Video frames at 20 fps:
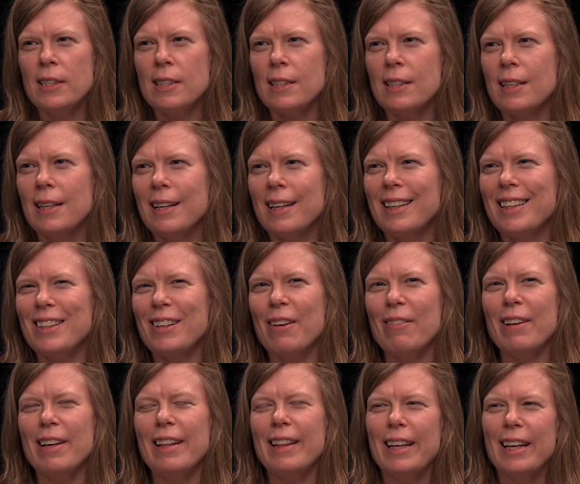Do you
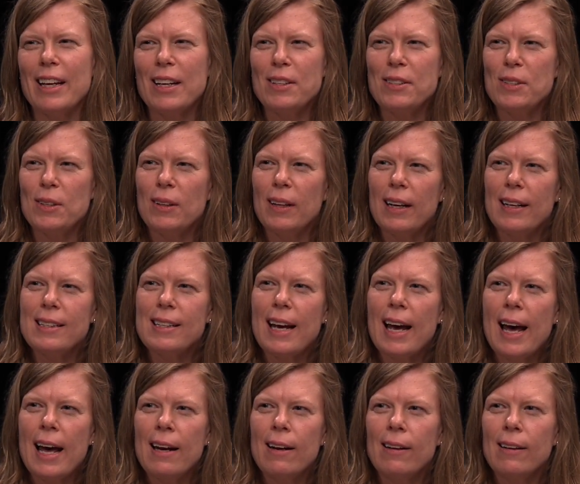have anything else you'd like to
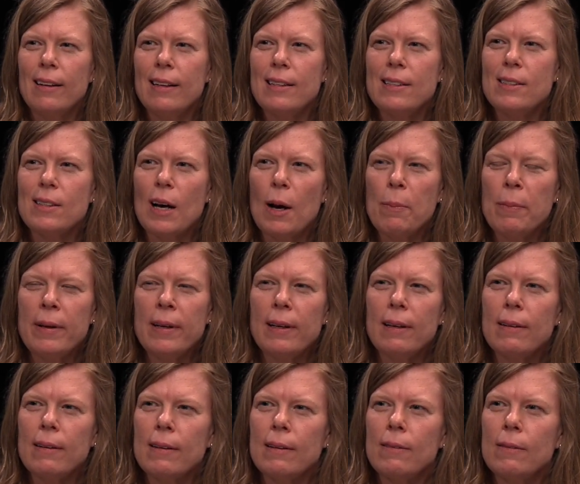add on this topic?